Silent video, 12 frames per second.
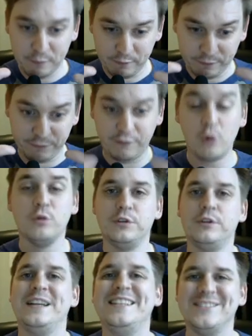folder
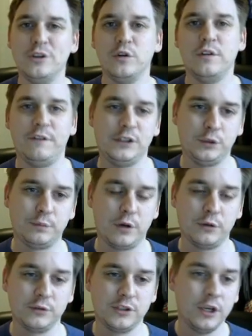is an unofficial
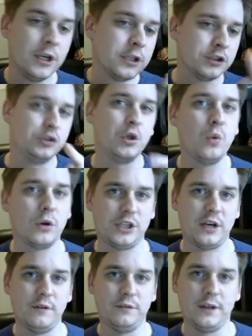product. So do watch
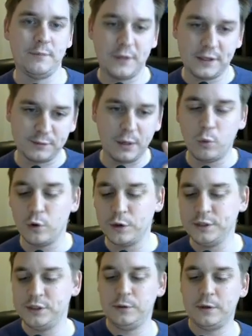out for that. That's my warning
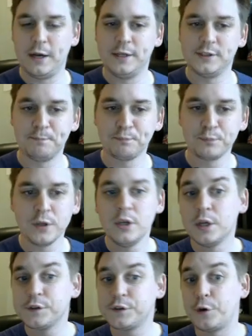to you guys.
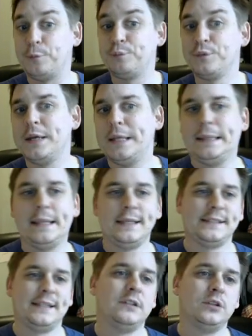So let's
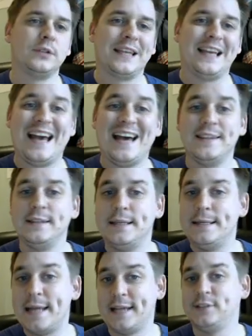have a look at the
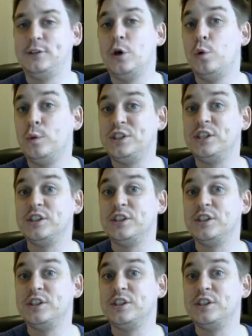next note, which is